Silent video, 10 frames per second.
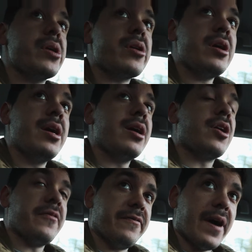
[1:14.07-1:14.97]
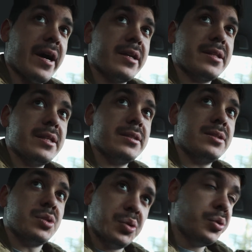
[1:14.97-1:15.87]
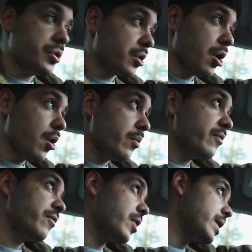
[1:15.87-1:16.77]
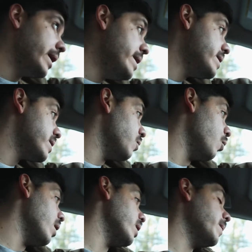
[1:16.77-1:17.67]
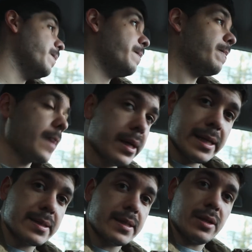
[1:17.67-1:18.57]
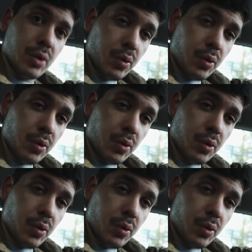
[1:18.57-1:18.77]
you're confined to your home for at least what, let's say 2